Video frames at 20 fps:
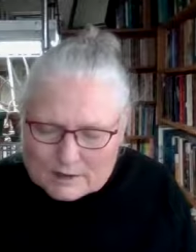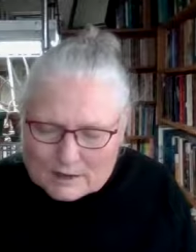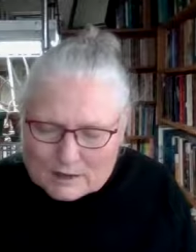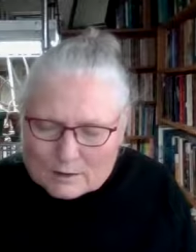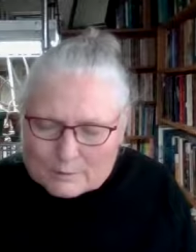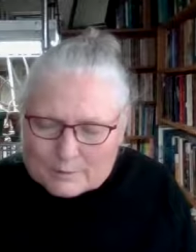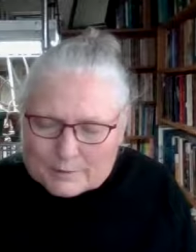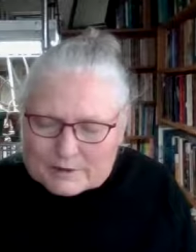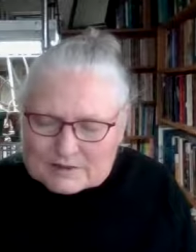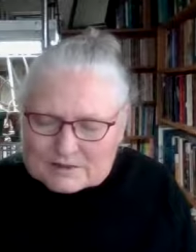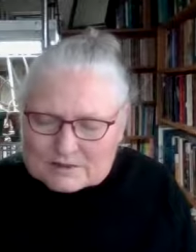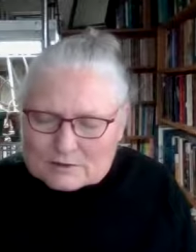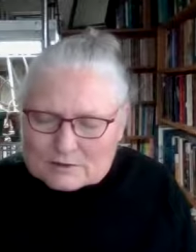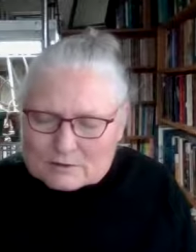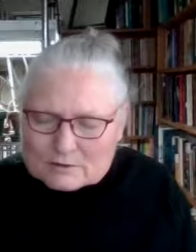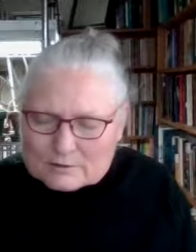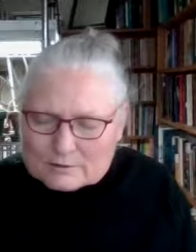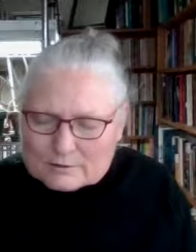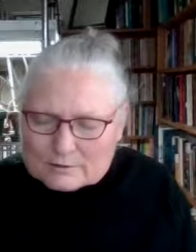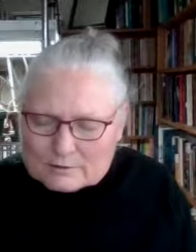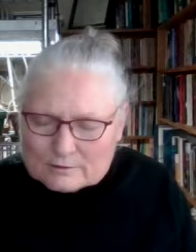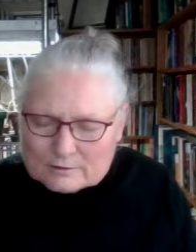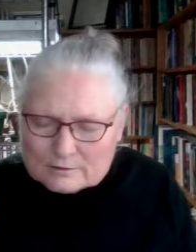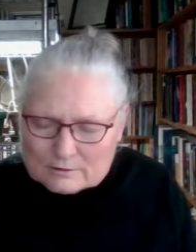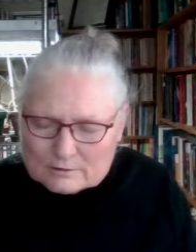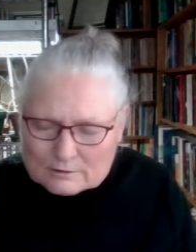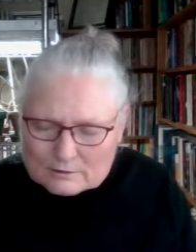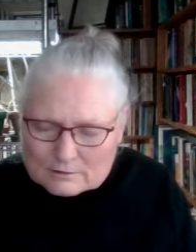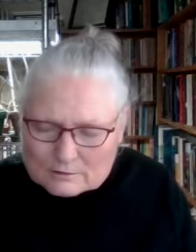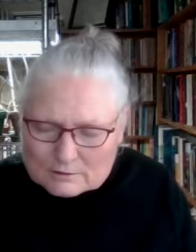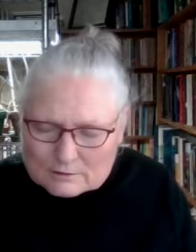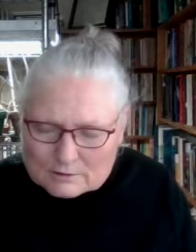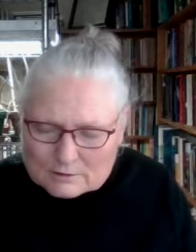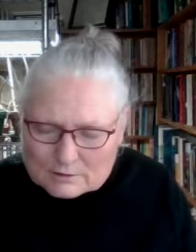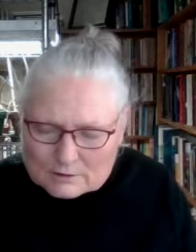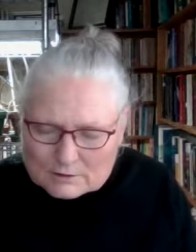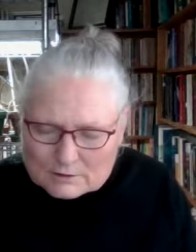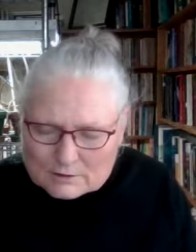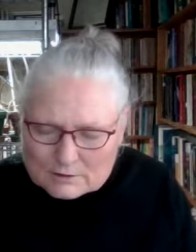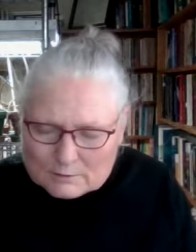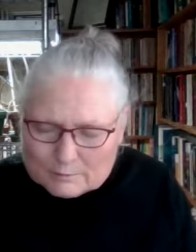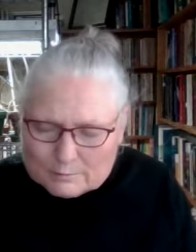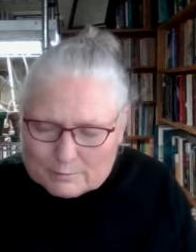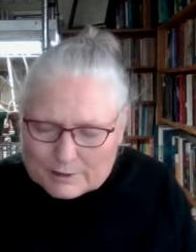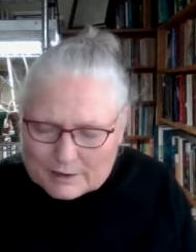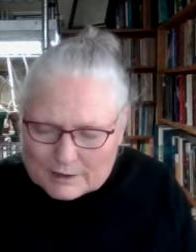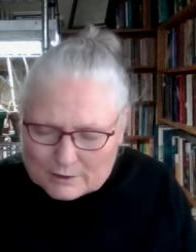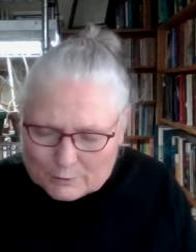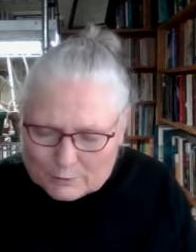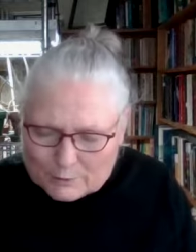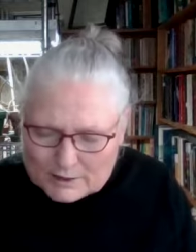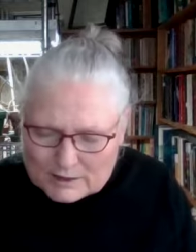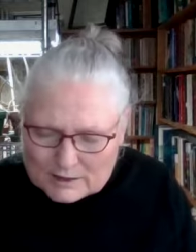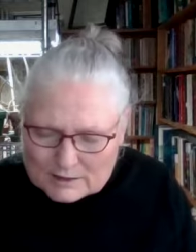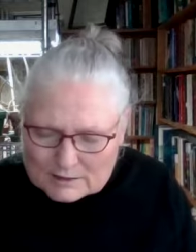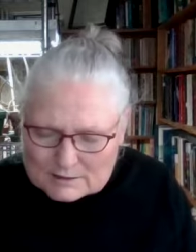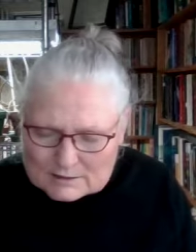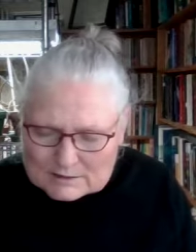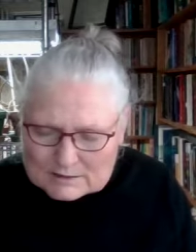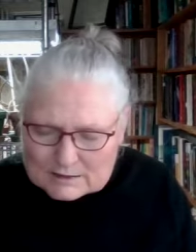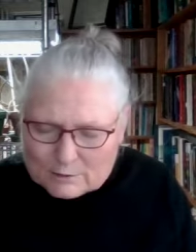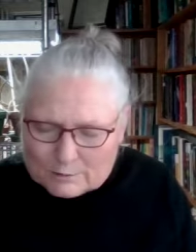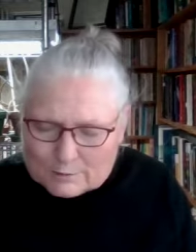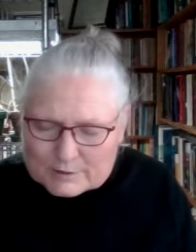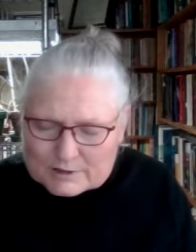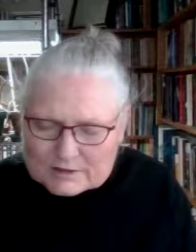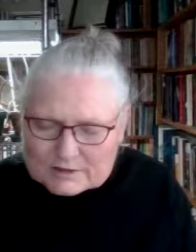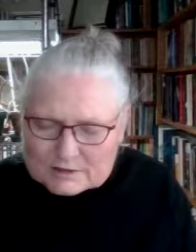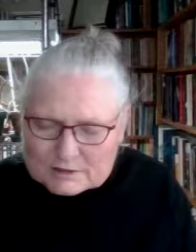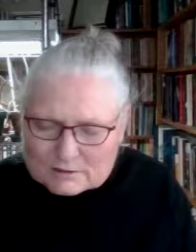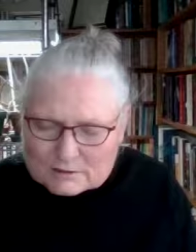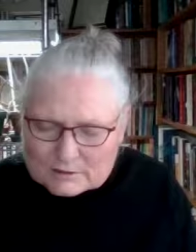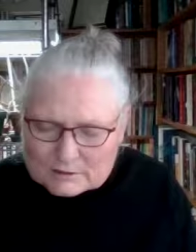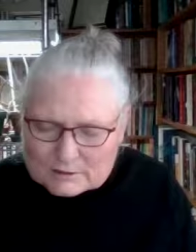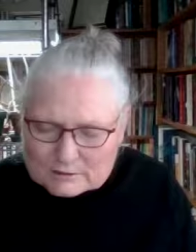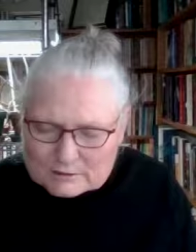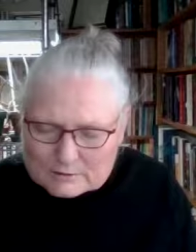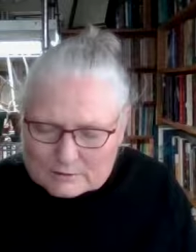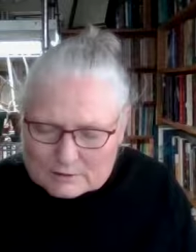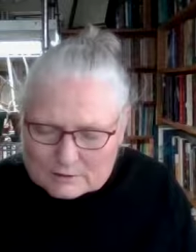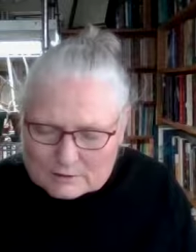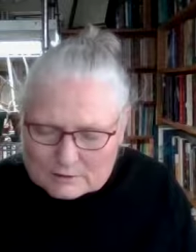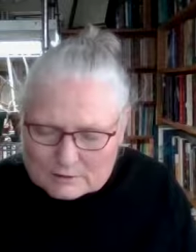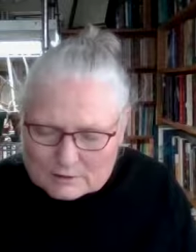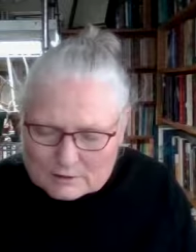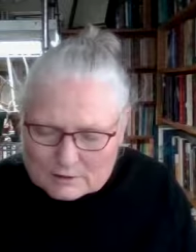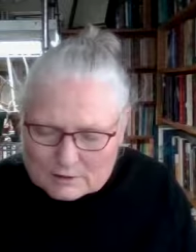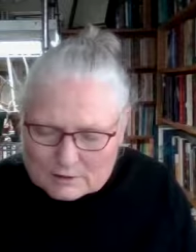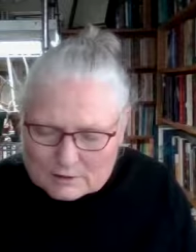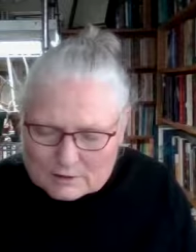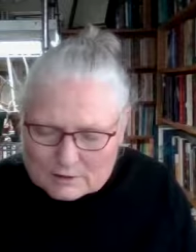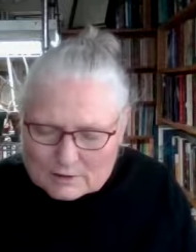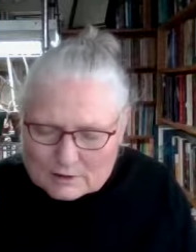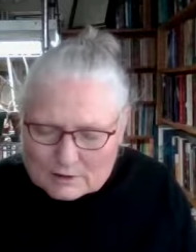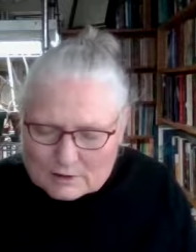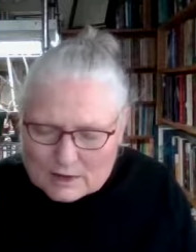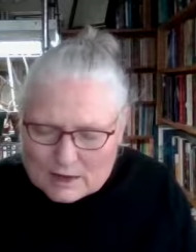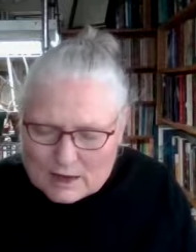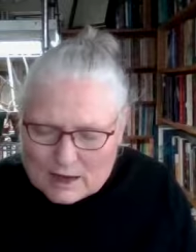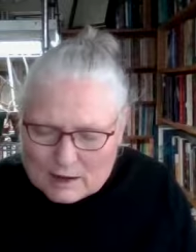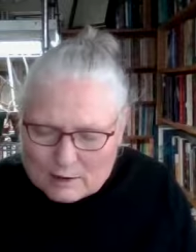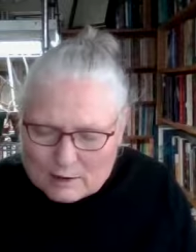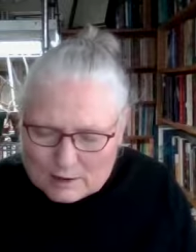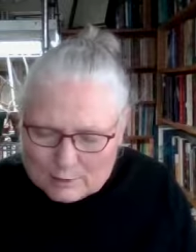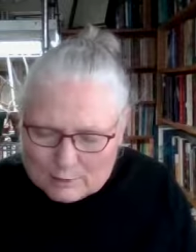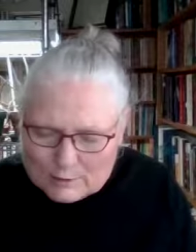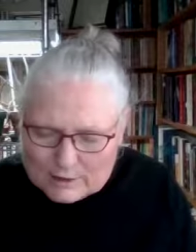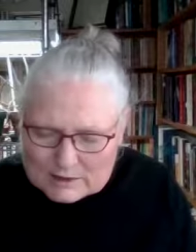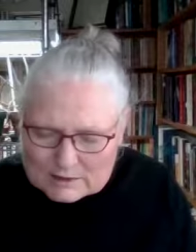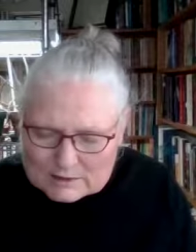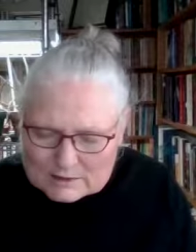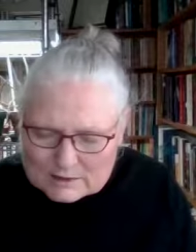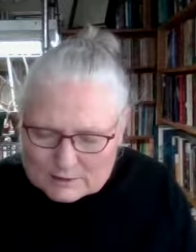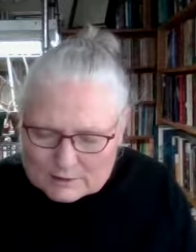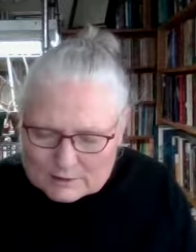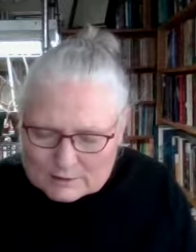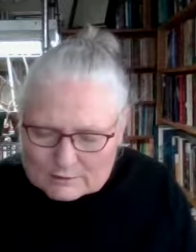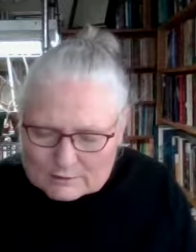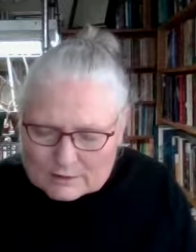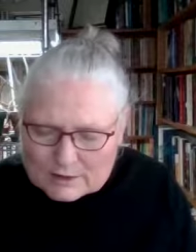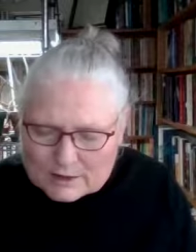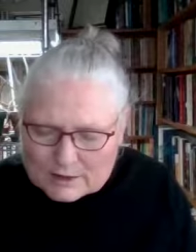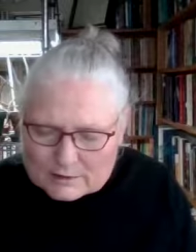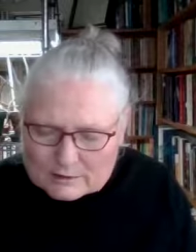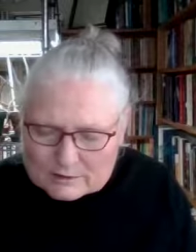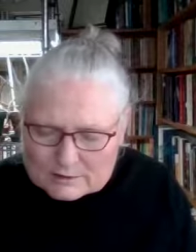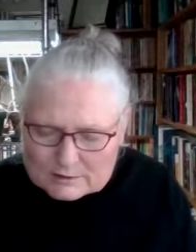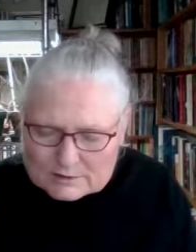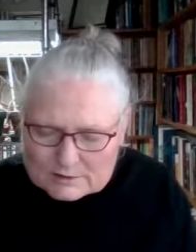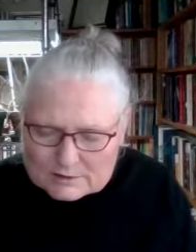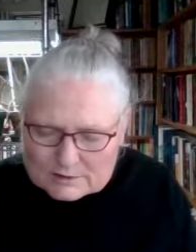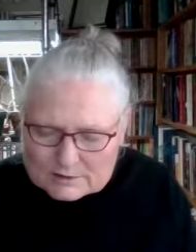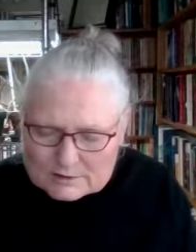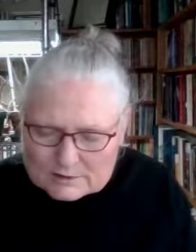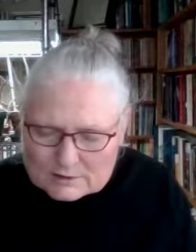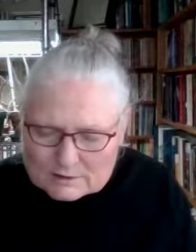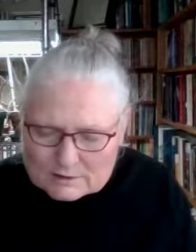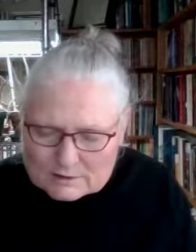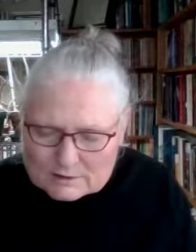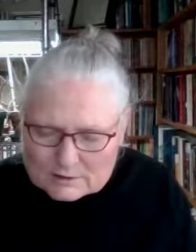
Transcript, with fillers: help us to learn better ways. Help us to learn how our ways hurt others.